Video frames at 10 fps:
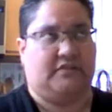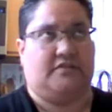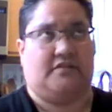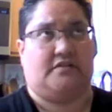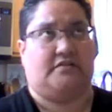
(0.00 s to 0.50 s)

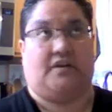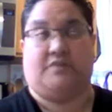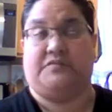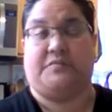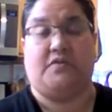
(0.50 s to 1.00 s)

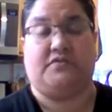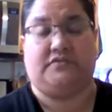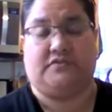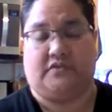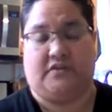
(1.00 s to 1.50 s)
anonymous
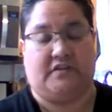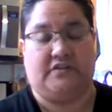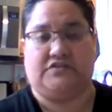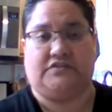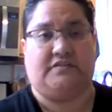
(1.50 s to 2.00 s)
posts? Are you
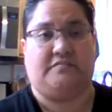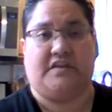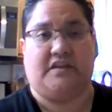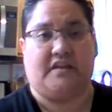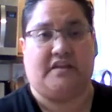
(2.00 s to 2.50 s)
interested in
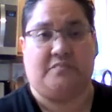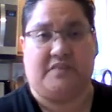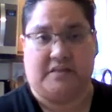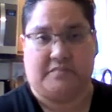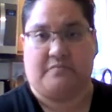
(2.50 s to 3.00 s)
being a
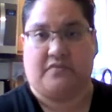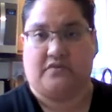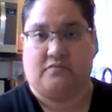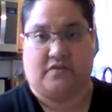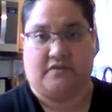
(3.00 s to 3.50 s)
committee
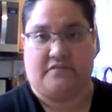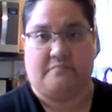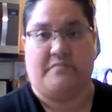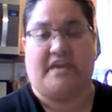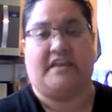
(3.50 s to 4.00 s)
member, one of the
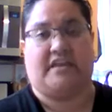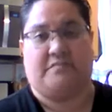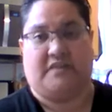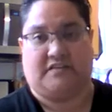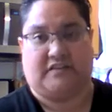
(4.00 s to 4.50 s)
many
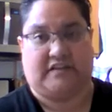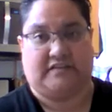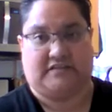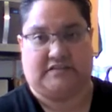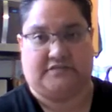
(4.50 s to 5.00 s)
committees that
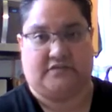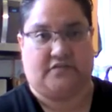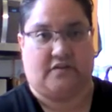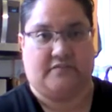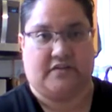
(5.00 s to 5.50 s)
exist for
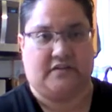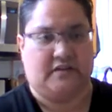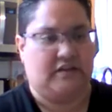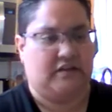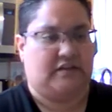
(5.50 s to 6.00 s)
NOMVSS?
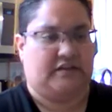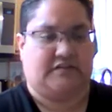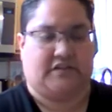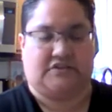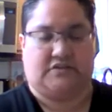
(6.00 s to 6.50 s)
Like
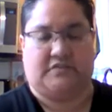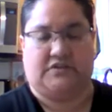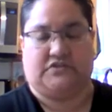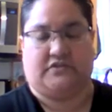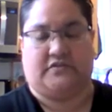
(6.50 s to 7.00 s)
Tasha
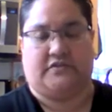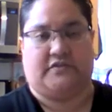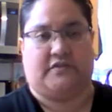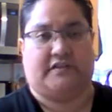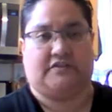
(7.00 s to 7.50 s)
mentioned
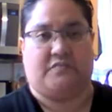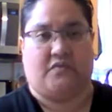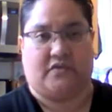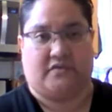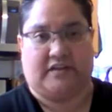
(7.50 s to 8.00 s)
earlier, like
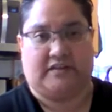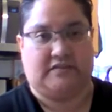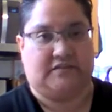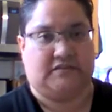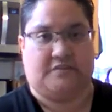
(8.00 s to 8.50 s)
support
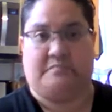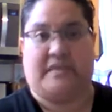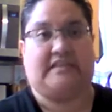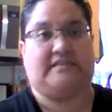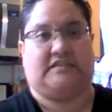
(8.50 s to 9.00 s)
grants. It's an
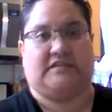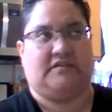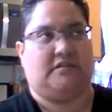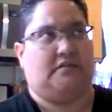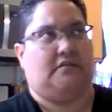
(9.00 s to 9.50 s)
amazing
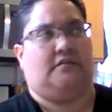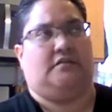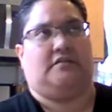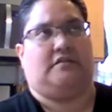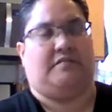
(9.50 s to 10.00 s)

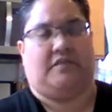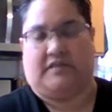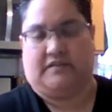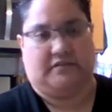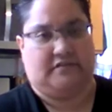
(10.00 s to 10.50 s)

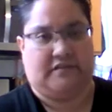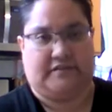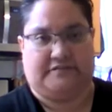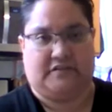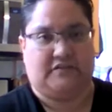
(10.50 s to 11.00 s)
committee,
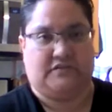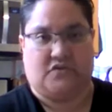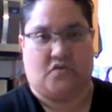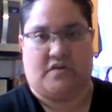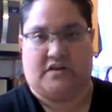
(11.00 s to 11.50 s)
gives
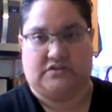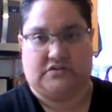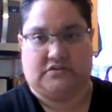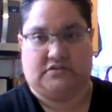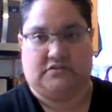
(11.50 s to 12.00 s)
so
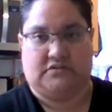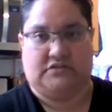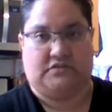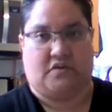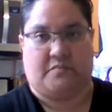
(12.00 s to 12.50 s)
much
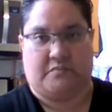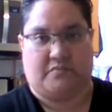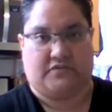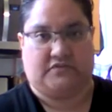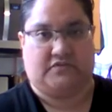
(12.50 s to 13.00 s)
to our members,
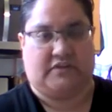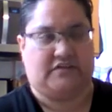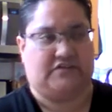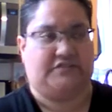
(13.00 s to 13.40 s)
not just